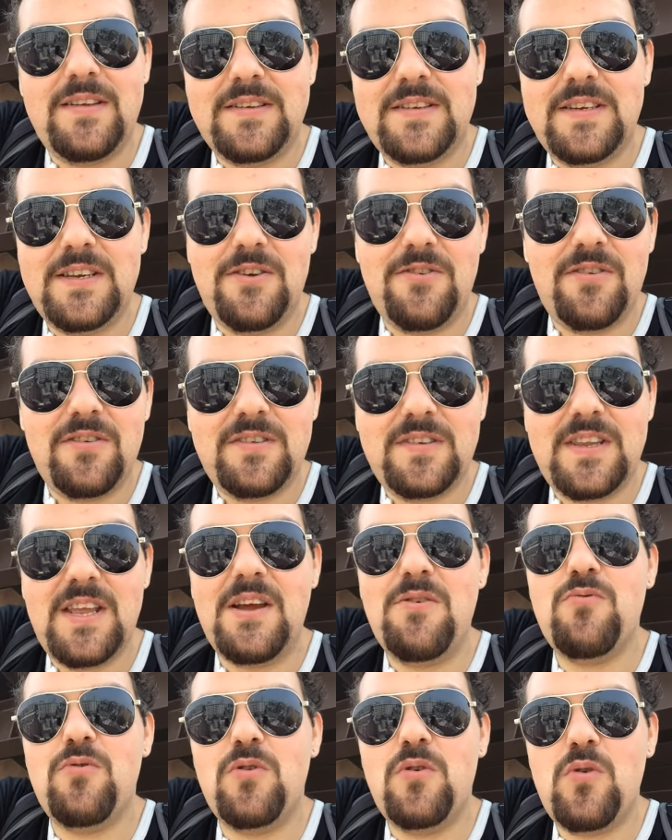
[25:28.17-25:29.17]
serious
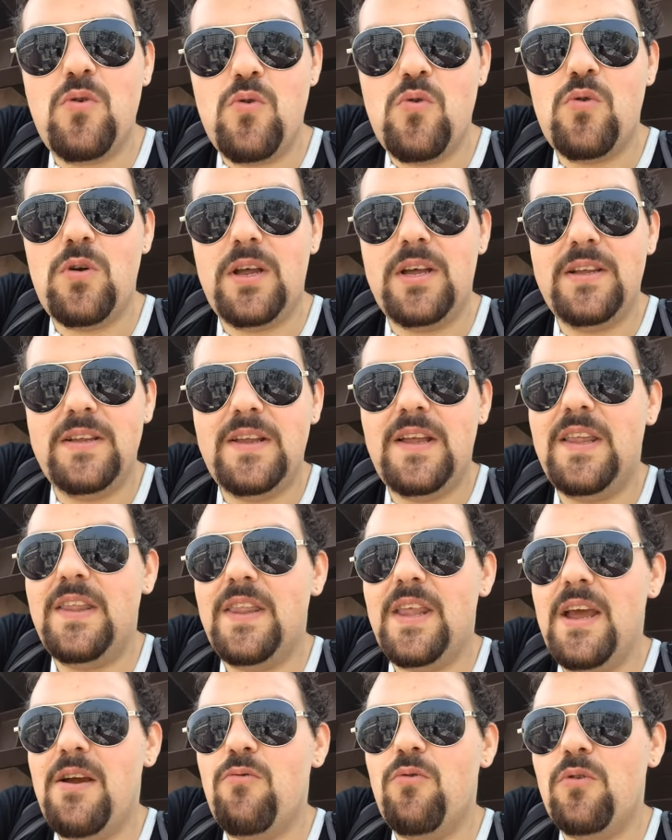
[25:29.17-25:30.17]
they will call it
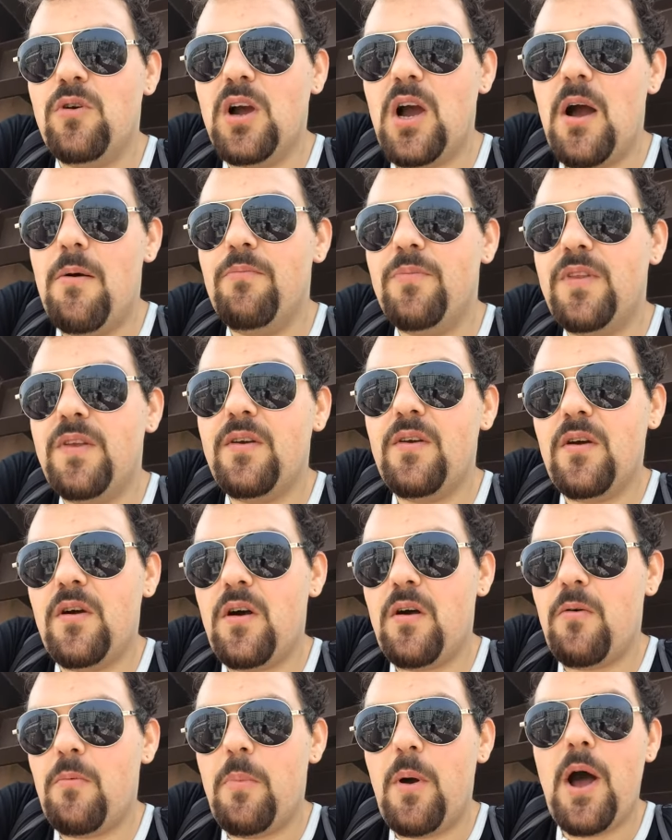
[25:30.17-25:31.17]
and they will come to
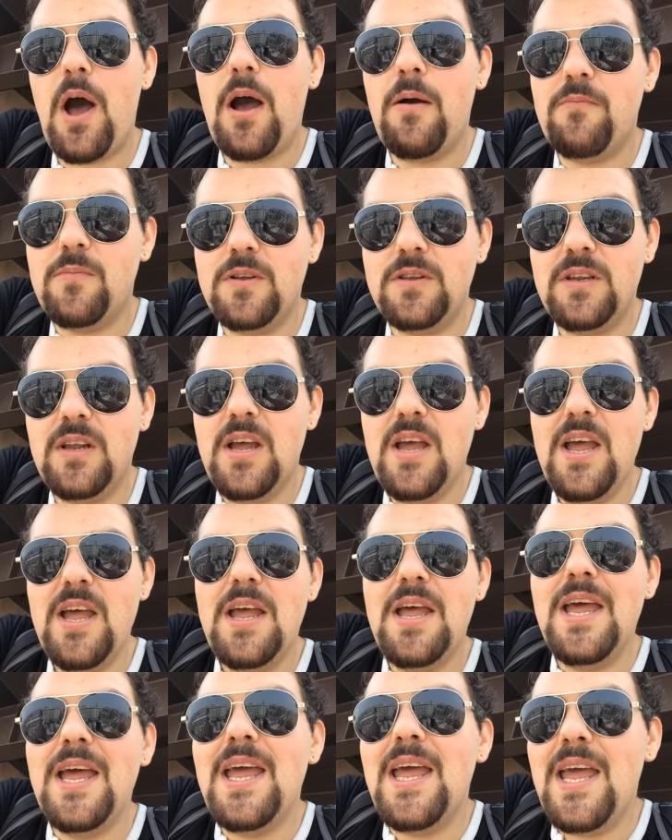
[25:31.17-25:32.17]
your apartment
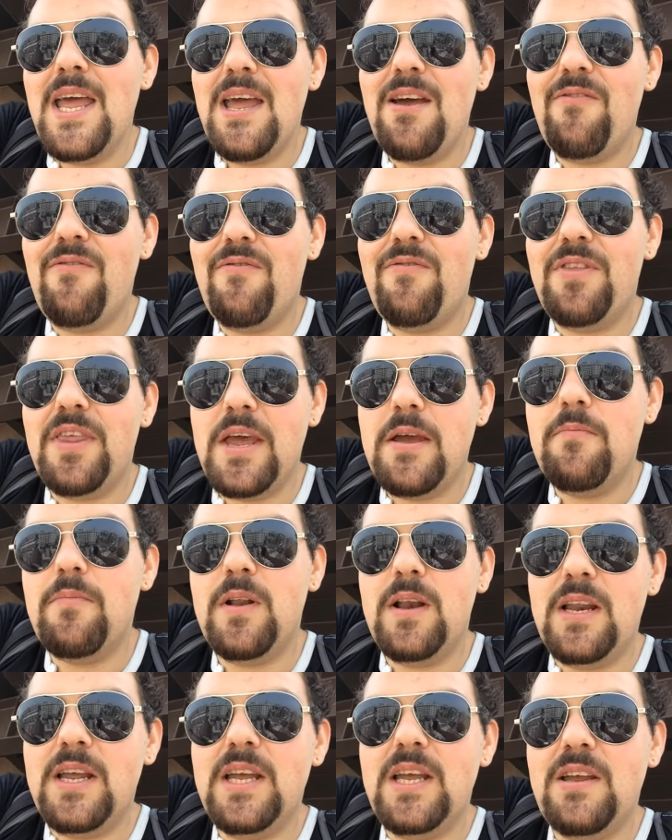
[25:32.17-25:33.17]
if they
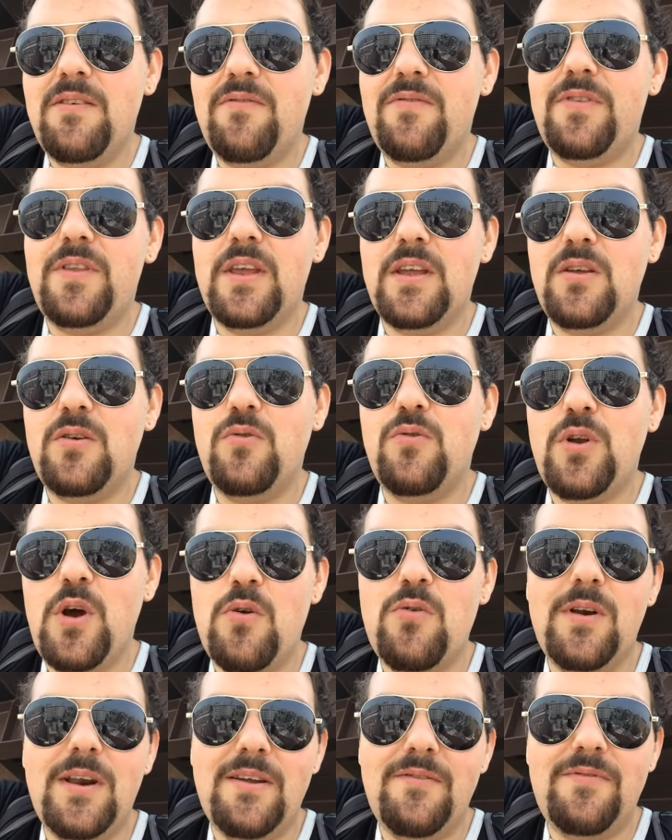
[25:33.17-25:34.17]
believe that you
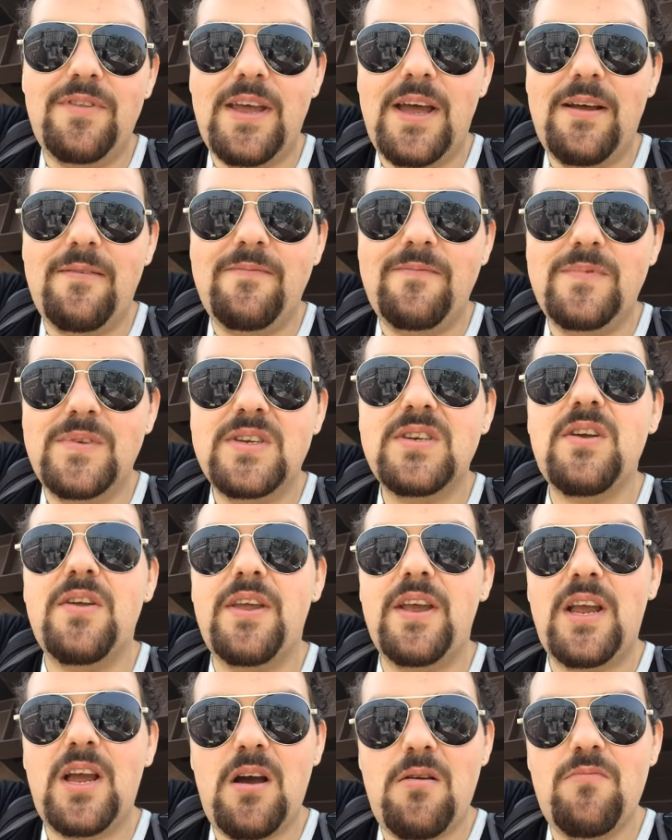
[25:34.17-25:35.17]
don't live there. So
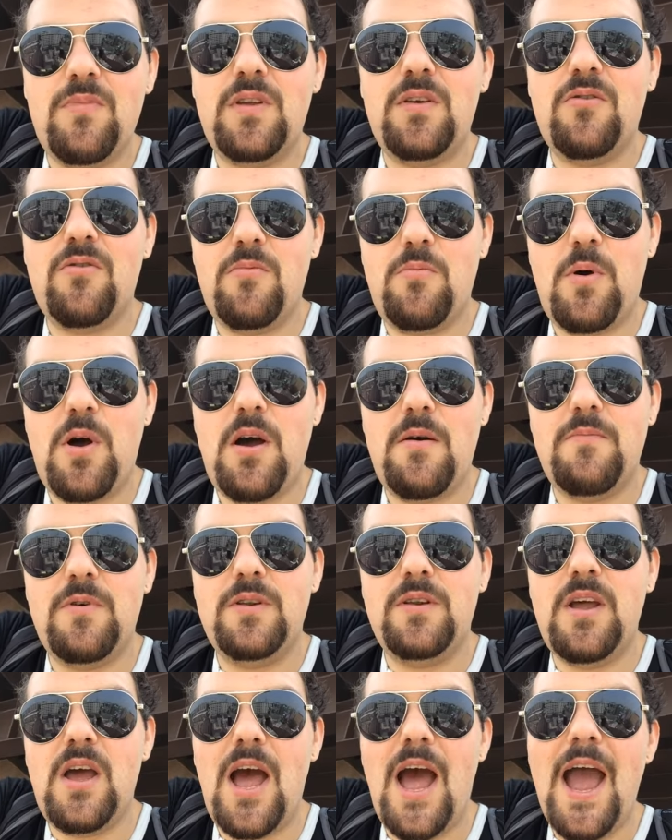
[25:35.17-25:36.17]
they come to your
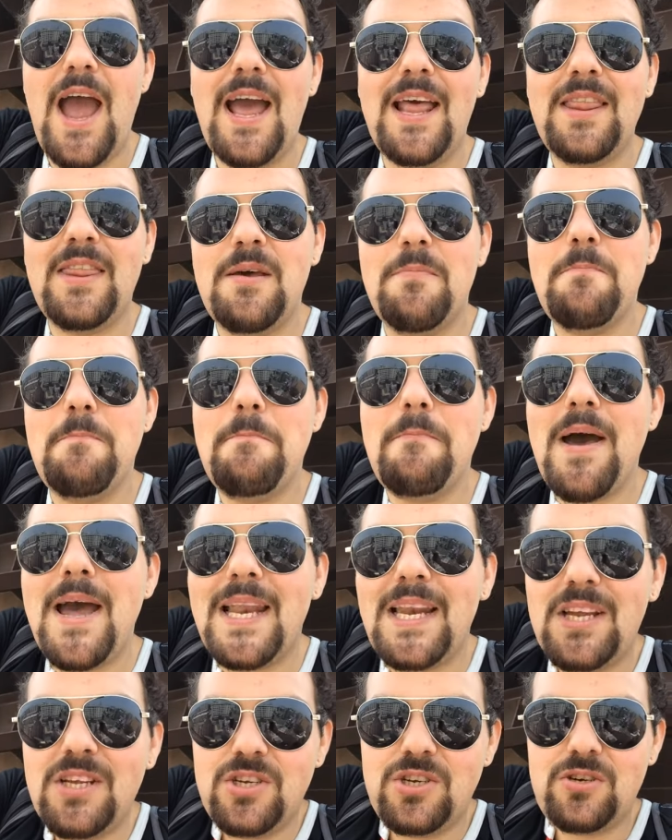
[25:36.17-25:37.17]
apartment. I had the
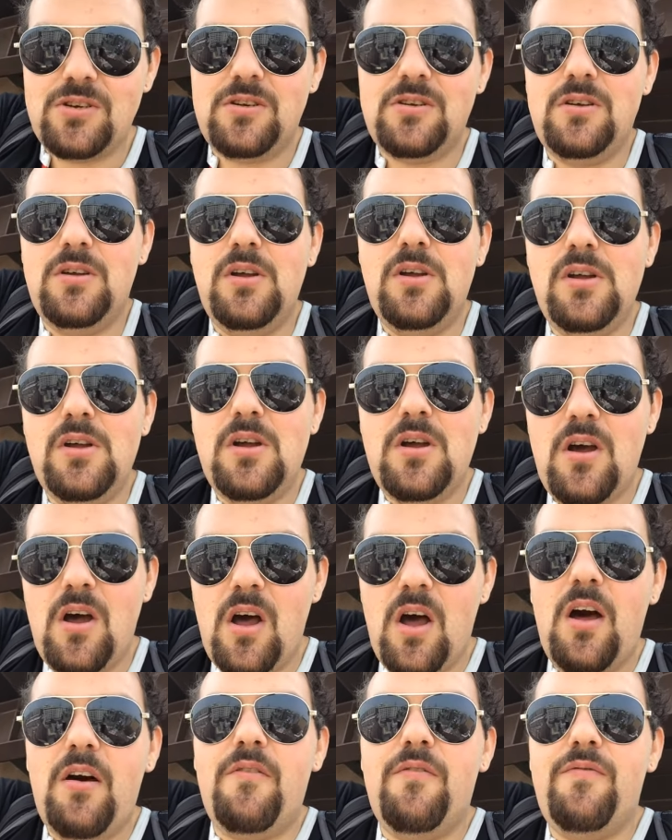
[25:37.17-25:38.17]
manager
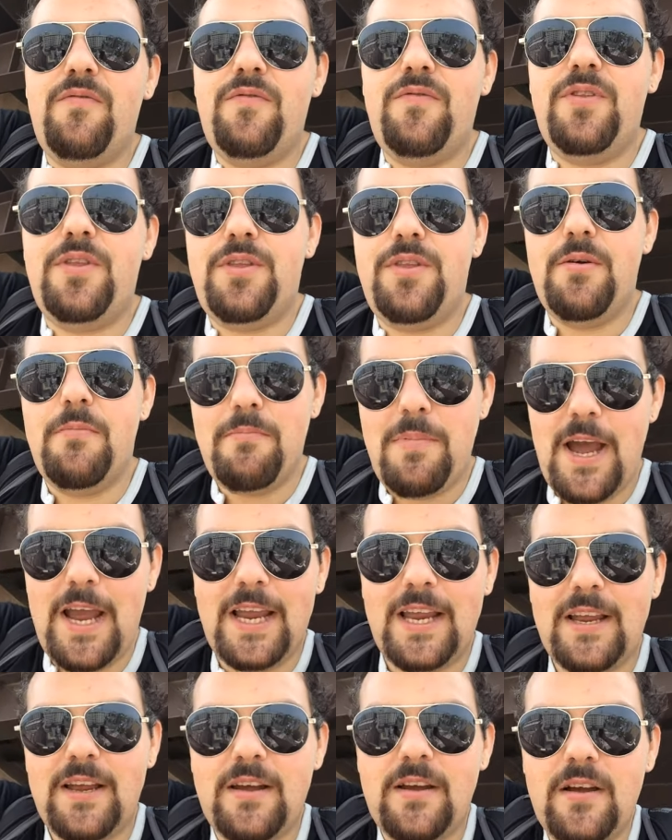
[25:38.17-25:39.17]
of the
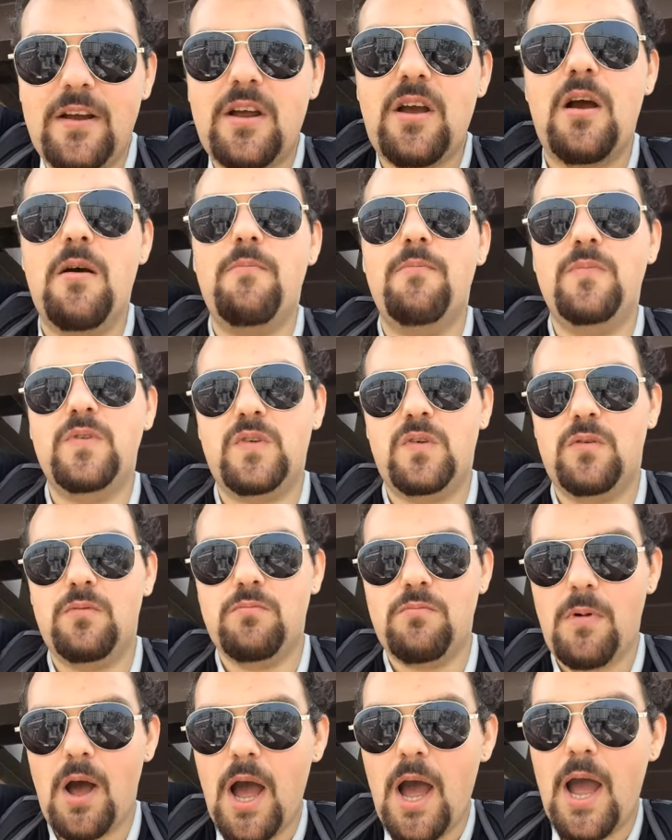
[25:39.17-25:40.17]
bank come to
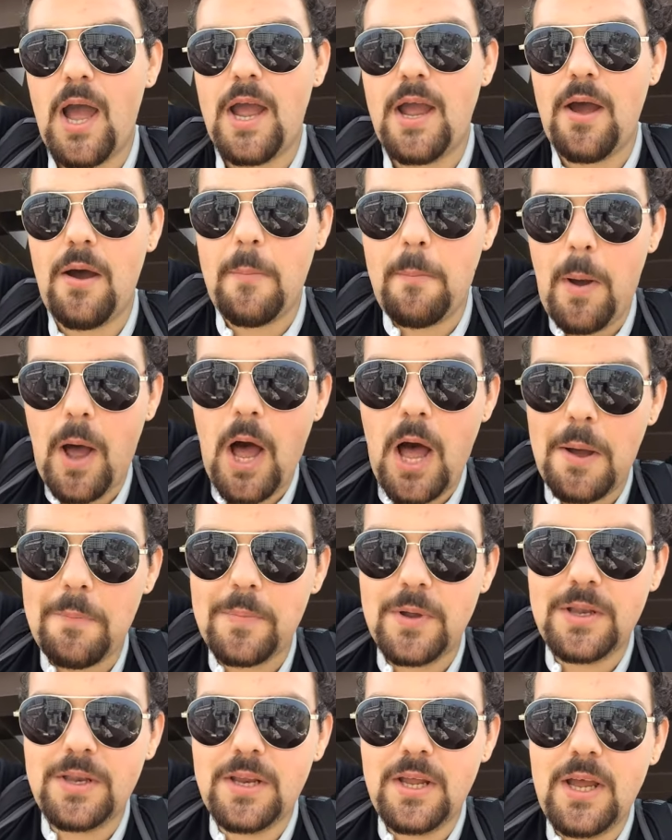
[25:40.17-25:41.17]
my
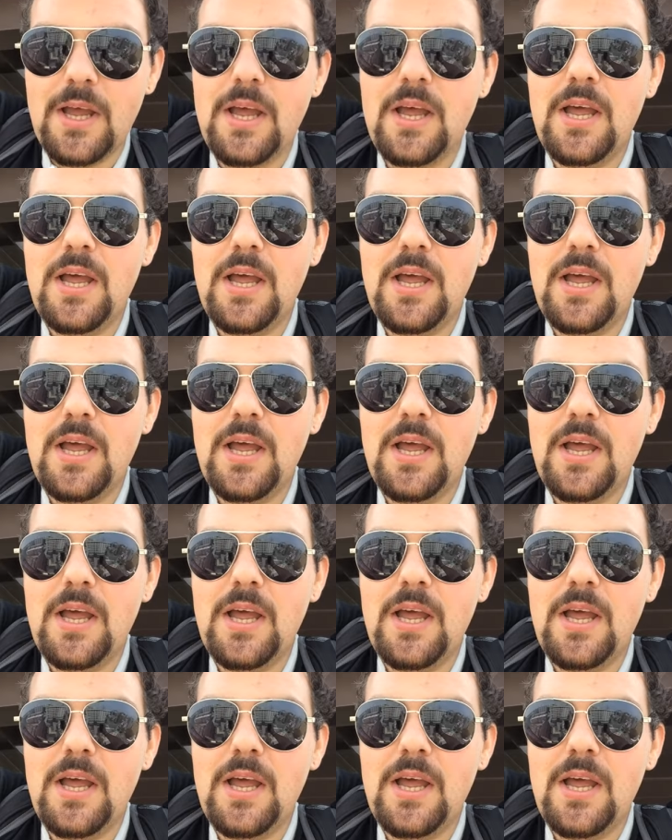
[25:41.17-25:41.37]
apartment